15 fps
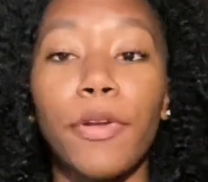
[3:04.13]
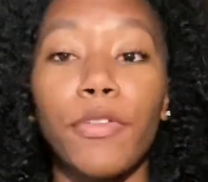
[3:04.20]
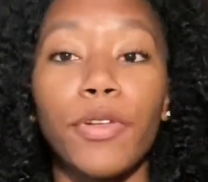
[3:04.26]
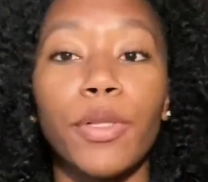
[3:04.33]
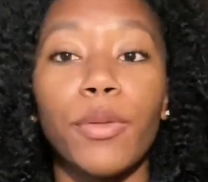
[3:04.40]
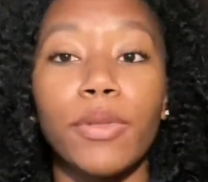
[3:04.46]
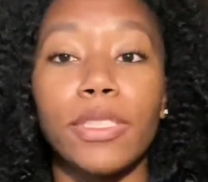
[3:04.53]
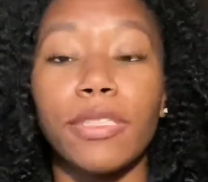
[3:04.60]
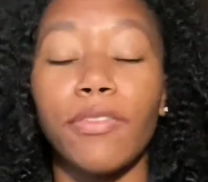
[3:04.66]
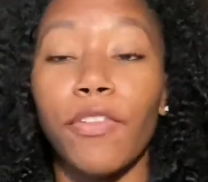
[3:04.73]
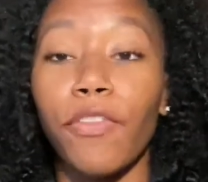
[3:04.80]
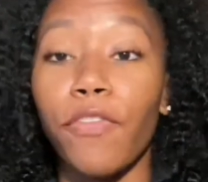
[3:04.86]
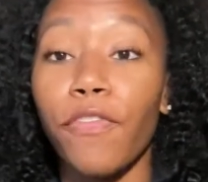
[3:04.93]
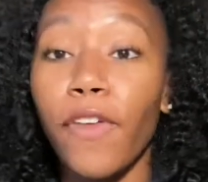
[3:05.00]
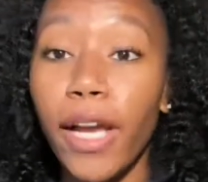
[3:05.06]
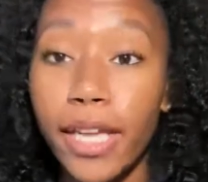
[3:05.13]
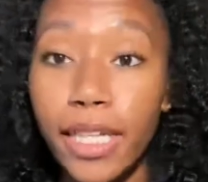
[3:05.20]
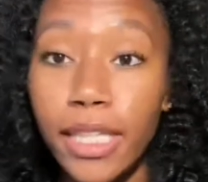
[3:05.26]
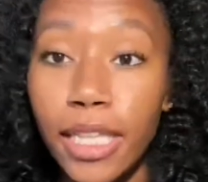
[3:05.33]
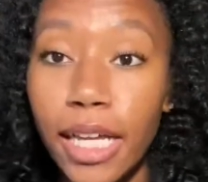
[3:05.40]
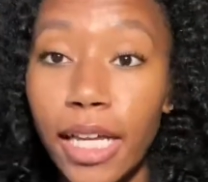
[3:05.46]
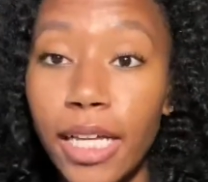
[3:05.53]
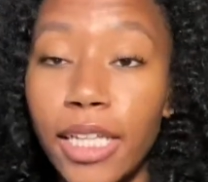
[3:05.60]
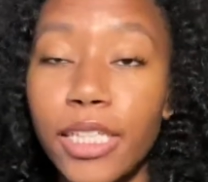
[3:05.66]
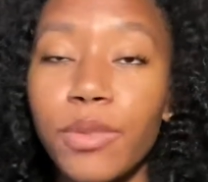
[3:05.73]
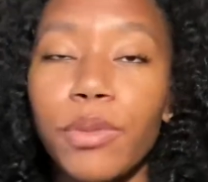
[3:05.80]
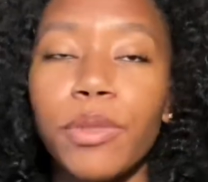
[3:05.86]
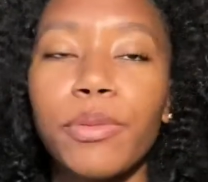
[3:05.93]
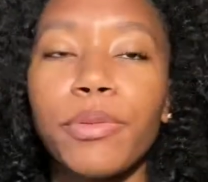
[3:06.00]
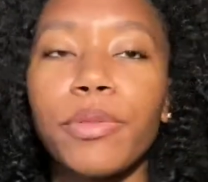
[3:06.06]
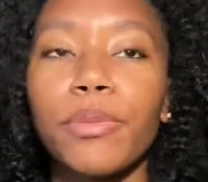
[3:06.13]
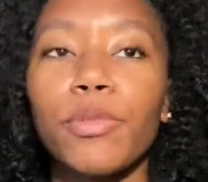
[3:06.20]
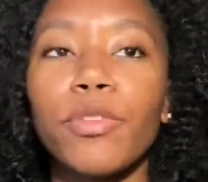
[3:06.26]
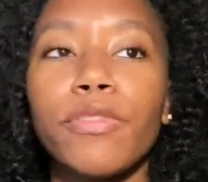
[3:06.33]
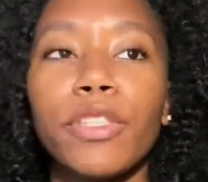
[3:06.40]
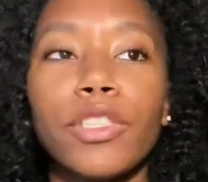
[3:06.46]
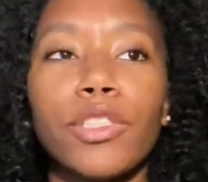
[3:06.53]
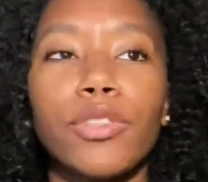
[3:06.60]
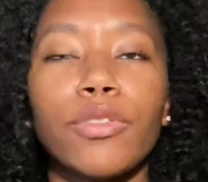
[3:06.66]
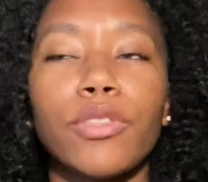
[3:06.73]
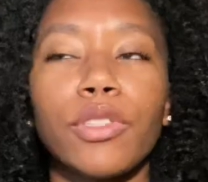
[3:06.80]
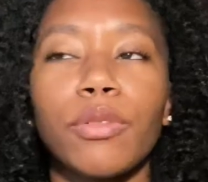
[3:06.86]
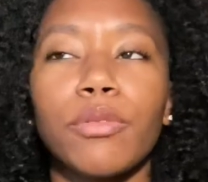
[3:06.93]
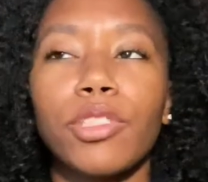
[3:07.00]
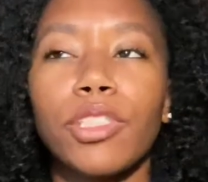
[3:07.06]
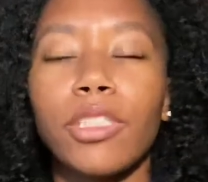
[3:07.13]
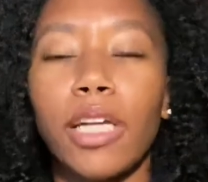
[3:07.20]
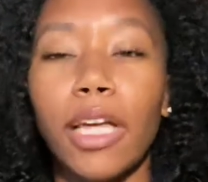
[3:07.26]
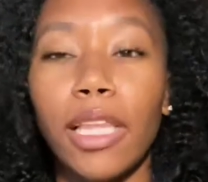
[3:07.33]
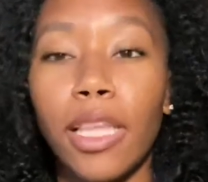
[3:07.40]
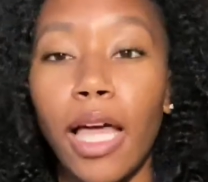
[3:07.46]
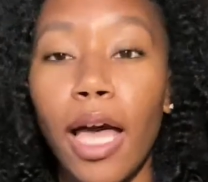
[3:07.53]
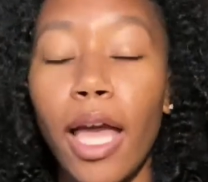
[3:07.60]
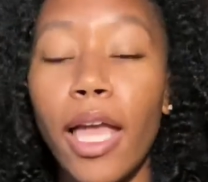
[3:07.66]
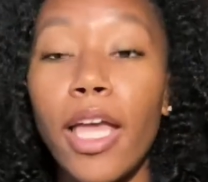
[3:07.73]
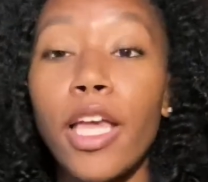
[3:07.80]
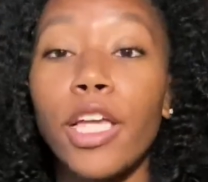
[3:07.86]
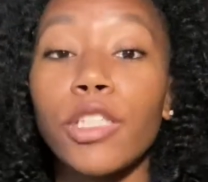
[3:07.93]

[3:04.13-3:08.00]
it really wasn't even finalized where we were moving to. So it was just like a lot.